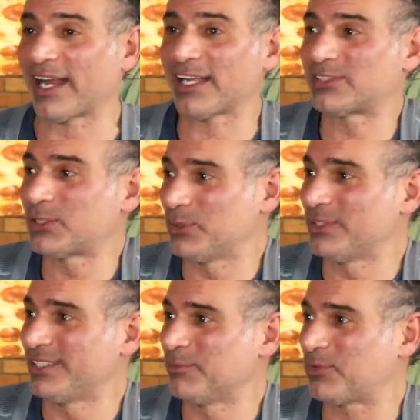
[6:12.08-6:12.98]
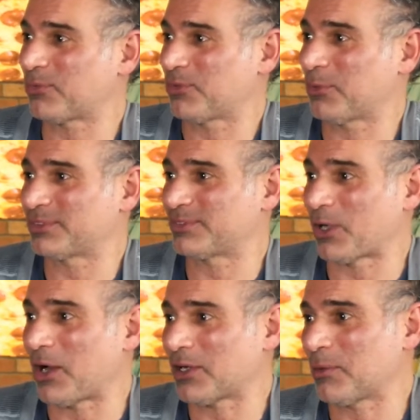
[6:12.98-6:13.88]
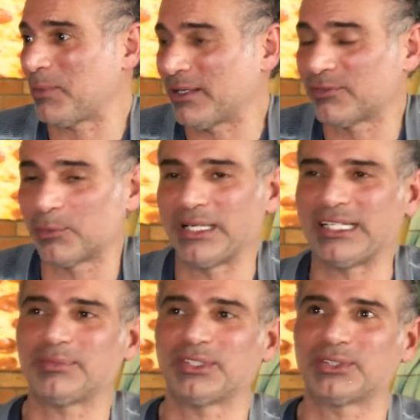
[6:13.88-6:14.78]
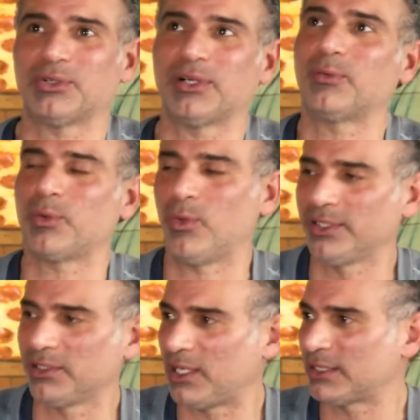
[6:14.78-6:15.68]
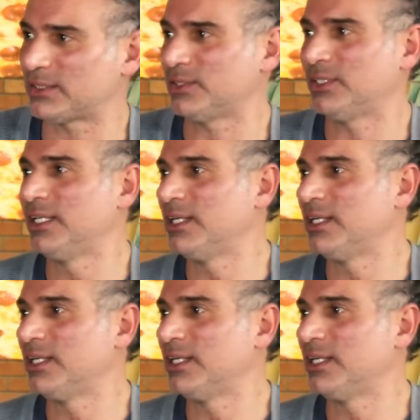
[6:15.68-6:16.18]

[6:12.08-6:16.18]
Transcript: got sued for talking about it, for bringing up the story. We won the lawsuit.